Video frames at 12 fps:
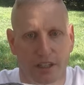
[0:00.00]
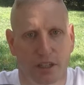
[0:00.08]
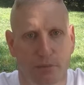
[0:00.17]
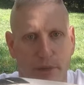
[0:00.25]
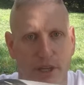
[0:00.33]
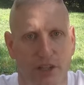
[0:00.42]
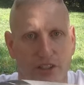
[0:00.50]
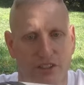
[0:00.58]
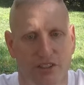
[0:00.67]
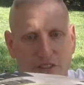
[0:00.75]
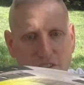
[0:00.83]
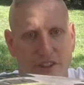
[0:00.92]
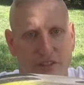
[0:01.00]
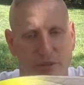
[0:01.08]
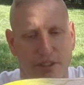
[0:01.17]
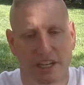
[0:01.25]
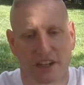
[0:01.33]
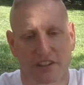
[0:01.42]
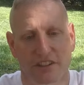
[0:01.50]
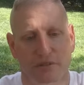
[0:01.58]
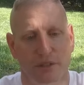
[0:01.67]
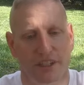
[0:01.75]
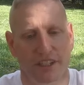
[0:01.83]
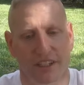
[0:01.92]
compared to this one. Now this
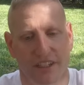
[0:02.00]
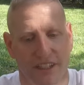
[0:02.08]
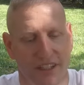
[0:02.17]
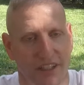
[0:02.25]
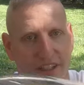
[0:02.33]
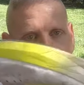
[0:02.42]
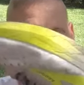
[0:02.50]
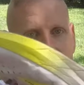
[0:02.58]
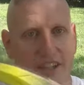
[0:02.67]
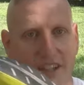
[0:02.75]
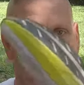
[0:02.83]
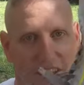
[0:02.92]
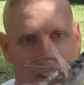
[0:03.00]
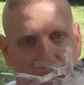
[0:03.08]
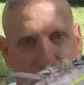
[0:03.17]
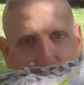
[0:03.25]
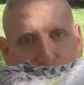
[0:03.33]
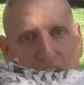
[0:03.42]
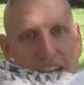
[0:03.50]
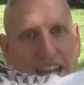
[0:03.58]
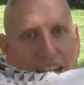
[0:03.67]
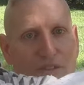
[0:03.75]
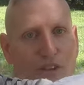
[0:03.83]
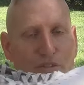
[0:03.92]
one, this shoe I
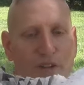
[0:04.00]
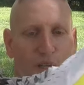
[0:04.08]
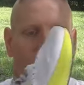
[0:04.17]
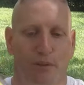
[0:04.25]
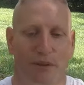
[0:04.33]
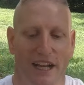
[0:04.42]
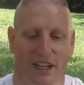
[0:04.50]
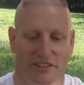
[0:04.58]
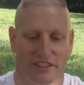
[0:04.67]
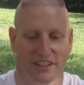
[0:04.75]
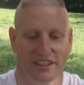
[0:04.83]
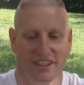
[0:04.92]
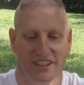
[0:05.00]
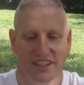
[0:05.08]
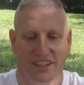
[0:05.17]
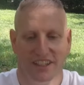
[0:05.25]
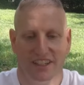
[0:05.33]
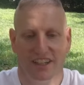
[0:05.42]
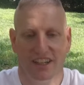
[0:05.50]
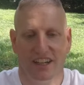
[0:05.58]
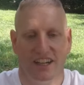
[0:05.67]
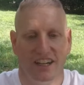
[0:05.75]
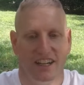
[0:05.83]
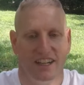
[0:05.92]
have over 100 miles in.
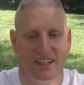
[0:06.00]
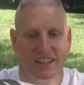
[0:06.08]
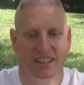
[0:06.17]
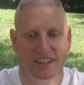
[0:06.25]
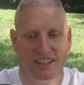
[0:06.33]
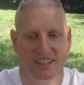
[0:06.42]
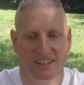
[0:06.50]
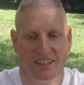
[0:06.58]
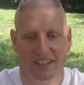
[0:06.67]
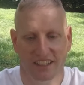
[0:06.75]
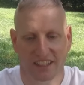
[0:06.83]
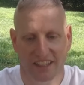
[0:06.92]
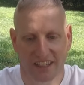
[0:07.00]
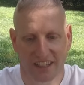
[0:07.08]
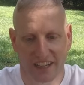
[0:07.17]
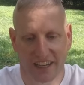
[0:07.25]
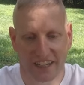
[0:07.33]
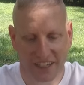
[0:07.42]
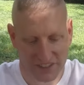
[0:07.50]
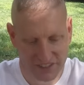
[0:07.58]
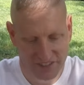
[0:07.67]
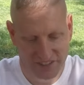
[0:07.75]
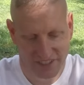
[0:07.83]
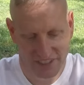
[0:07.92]
Uh, and
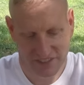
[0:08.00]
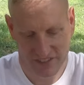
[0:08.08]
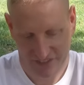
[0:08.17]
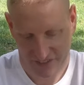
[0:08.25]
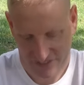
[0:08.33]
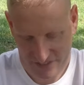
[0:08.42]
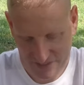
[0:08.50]
it's it's